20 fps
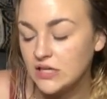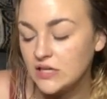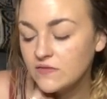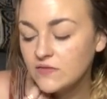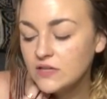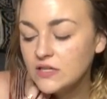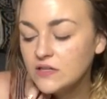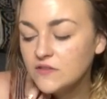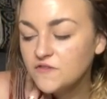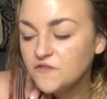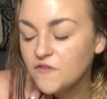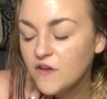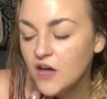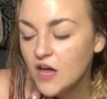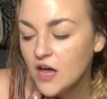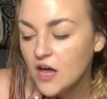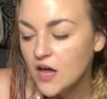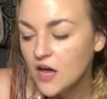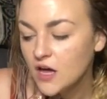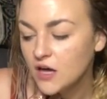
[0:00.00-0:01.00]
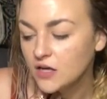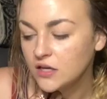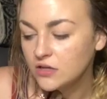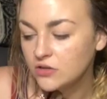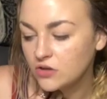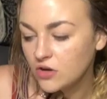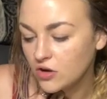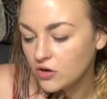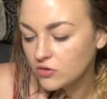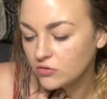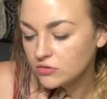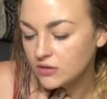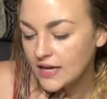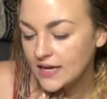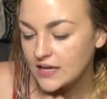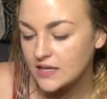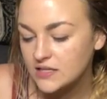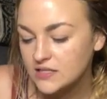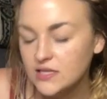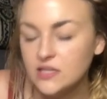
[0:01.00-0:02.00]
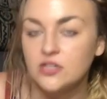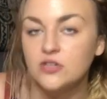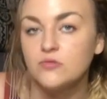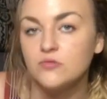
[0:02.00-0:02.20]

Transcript: Even if, you know, like I said,